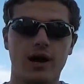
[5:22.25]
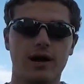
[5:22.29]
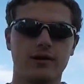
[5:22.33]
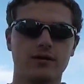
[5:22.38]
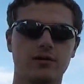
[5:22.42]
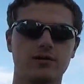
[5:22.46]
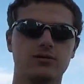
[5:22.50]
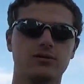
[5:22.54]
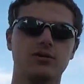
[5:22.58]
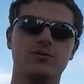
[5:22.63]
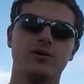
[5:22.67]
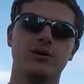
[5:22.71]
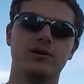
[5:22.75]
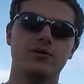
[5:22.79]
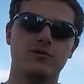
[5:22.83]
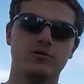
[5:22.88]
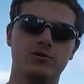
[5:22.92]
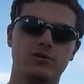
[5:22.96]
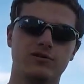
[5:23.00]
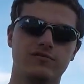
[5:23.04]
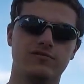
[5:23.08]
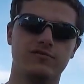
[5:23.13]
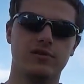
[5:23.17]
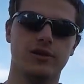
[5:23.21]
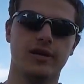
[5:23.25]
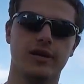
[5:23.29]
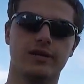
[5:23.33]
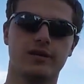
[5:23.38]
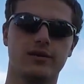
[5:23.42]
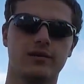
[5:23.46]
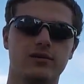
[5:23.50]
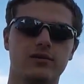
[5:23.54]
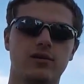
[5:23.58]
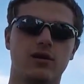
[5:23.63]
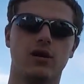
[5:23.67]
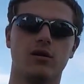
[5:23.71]
I also want to use it for like
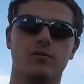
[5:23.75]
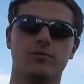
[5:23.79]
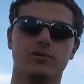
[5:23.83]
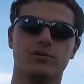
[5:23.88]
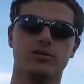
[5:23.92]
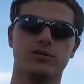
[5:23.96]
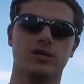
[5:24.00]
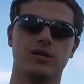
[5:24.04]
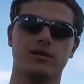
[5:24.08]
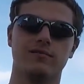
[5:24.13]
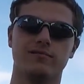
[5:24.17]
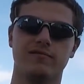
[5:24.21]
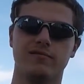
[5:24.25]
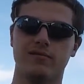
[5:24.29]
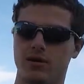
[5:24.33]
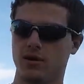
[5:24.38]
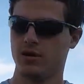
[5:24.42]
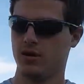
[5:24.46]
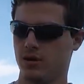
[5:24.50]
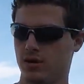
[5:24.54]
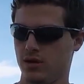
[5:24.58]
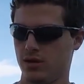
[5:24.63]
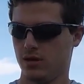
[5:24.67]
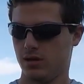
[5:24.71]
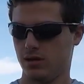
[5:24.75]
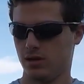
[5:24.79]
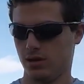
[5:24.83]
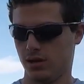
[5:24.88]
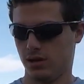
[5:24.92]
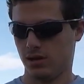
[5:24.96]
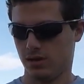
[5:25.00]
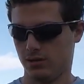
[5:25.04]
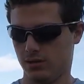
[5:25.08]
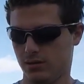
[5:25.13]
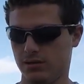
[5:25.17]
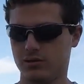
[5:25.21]
carp and stuff.
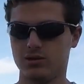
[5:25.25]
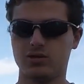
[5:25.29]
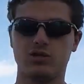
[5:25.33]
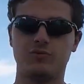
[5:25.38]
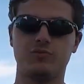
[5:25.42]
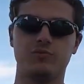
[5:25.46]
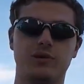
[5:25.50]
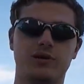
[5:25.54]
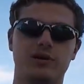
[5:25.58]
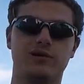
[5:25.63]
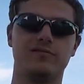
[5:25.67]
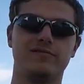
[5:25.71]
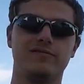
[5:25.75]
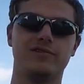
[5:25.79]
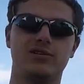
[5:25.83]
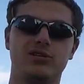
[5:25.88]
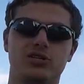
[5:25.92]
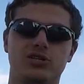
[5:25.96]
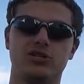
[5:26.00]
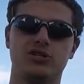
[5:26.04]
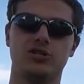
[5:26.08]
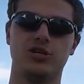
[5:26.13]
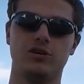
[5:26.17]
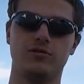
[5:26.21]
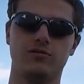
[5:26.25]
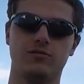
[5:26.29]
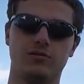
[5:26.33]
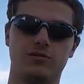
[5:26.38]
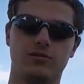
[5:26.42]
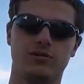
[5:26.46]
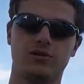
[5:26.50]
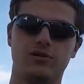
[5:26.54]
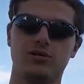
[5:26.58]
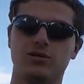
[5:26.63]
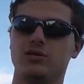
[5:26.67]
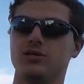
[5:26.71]
Just bigger fish in general.
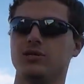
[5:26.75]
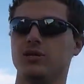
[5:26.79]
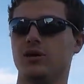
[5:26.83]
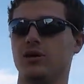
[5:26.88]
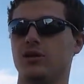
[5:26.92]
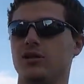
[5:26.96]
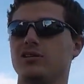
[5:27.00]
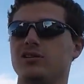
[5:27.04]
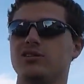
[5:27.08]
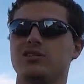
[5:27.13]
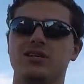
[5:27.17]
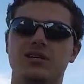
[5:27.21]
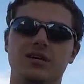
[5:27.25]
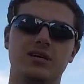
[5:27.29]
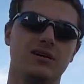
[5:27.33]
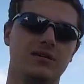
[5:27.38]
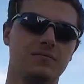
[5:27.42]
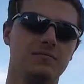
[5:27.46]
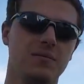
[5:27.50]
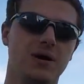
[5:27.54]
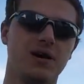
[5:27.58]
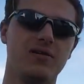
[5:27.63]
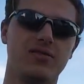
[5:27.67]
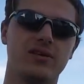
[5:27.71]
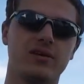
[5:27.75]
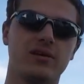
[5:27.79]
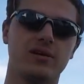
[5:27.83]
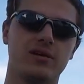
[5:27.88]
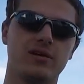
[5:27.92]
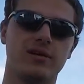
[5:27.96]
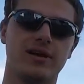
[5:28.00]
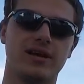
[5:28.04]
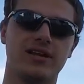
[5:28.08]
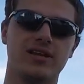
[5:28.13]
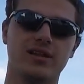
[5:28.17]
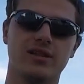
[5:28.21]
Because it's an ugly stick, I think it'll
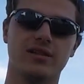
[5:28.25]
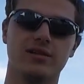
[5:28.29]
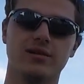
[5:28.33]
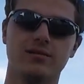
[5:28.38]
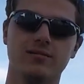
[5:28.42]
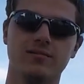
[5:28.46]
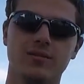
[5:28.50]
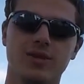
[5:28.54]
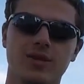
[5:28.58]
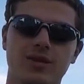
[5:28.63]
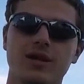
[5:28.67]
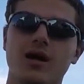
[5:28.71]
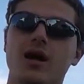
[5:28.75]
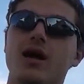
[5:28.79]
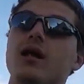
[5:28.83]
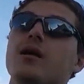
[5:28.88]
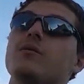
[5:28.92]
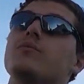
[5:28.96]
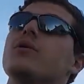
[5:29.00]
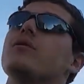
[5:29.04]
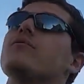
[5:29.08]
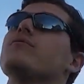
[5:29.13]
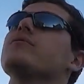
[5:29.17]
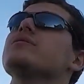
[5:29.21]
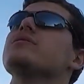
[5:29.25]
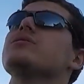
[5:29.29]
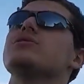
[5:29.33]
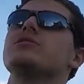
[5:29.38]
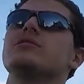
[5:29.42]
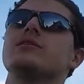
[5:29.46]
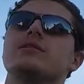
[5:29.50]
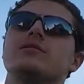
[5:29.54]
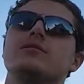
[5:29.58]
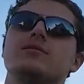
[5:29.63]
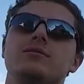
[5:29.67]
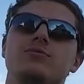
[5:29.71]
handle it, and I'm not really
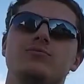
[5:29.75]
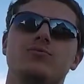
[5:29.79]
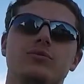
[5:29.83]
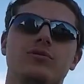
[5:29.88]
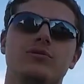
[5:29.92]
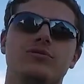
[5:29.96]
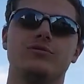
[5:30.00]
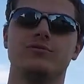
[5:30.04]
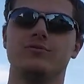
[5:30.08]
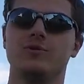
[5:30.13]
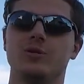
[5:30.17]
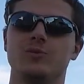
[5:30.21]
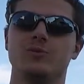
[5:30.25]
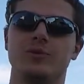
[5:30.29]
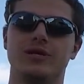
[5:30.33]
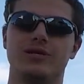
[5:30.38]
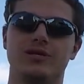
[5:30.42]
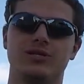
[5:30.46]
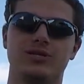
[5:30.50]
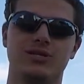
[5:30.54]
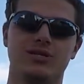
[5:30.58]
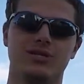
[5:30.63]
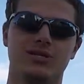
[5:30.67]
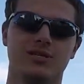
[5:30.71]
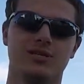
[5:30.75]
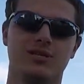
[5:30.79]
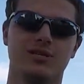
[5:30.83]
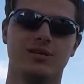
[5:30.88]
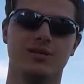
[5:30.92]
scared to put it through its paces.